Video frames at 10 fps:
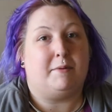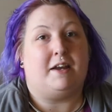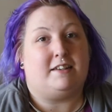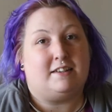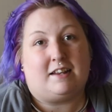
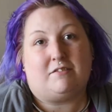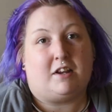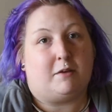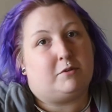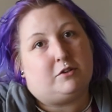I didn't have
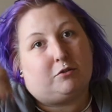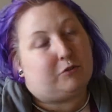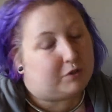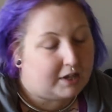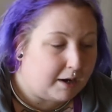time to,
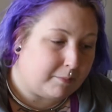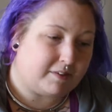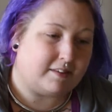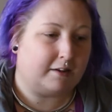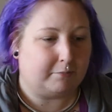do the camera
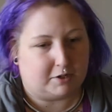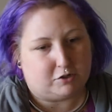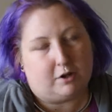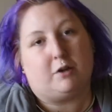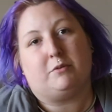setup, make
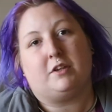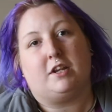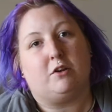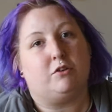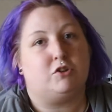sure I was
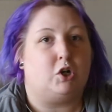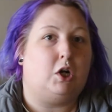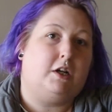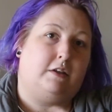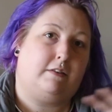getting all the
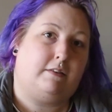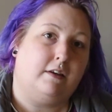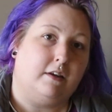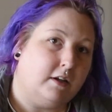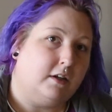shots,